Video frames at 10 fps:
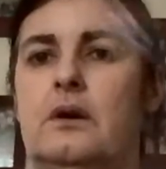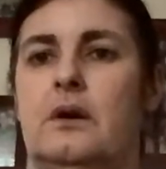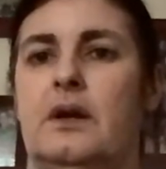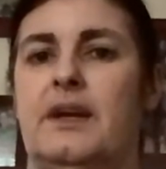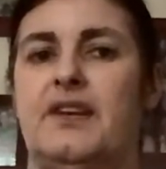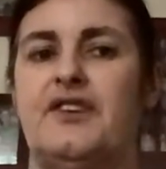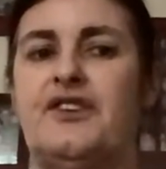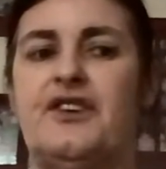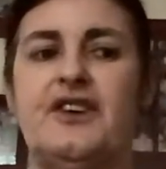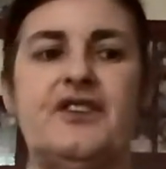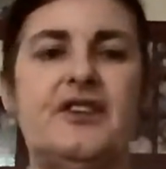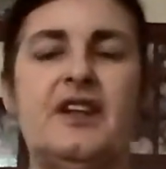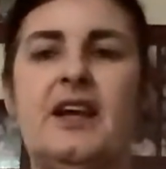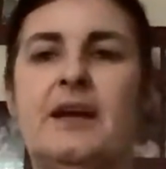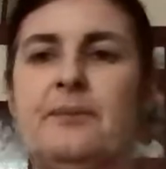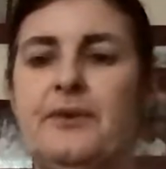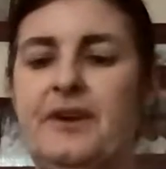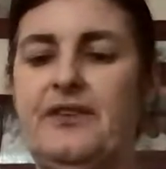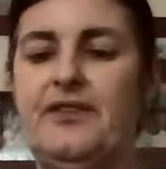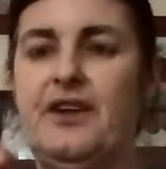And it's just a light
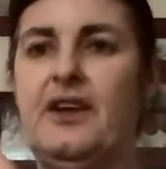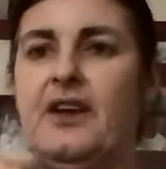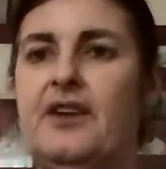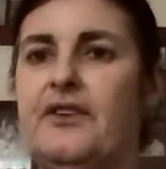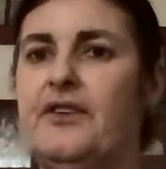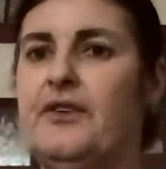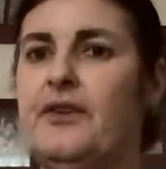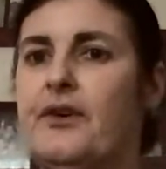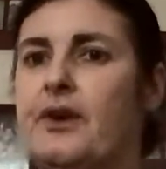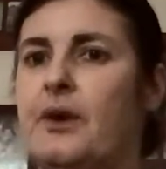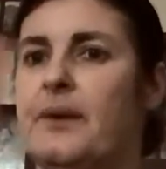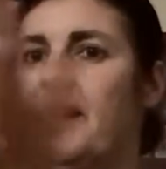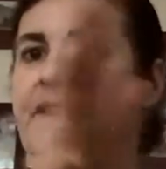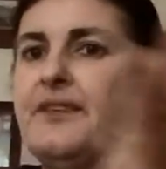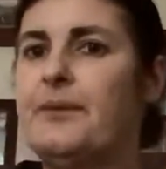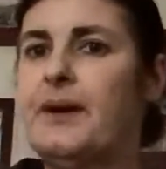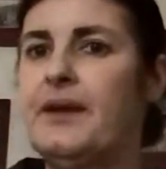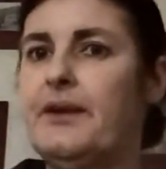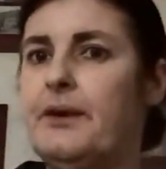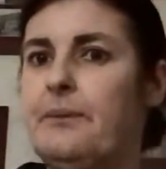breeze. So they're going this way a
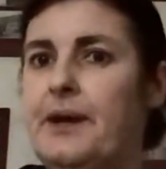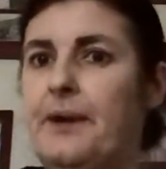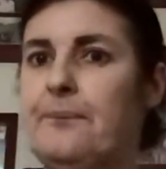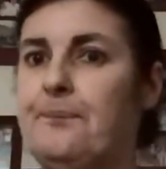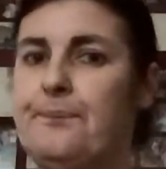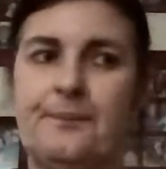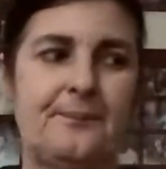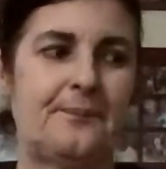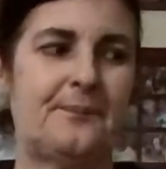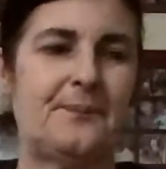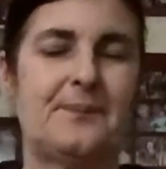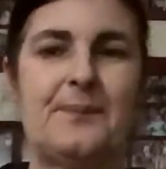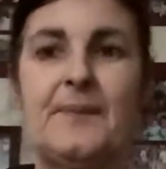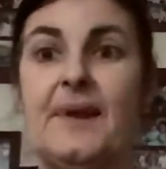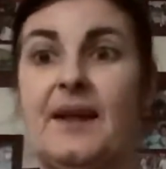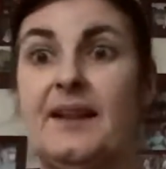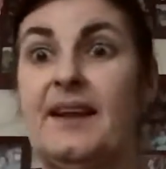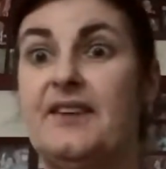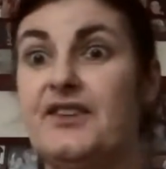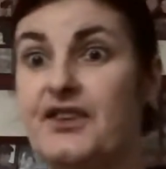little bit.
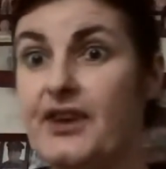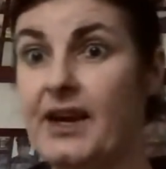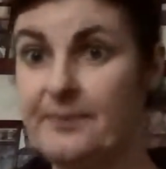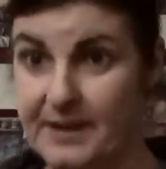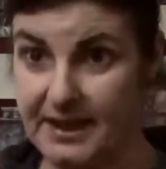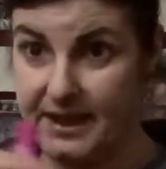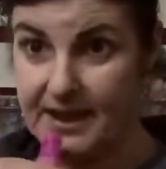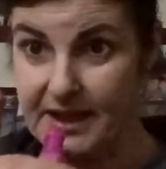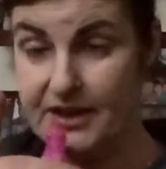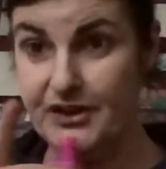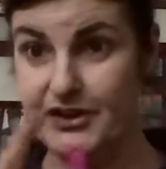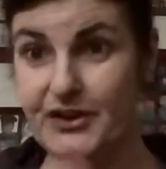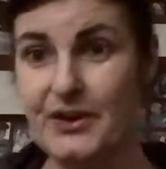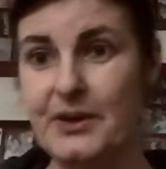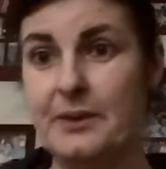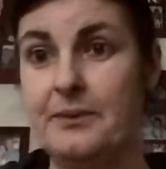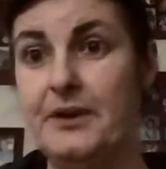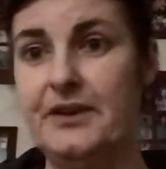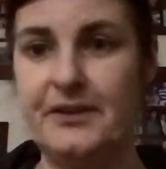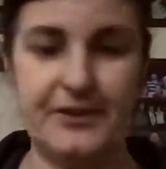Let's try making it a stronger
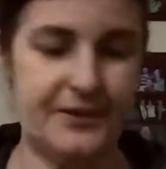breeze.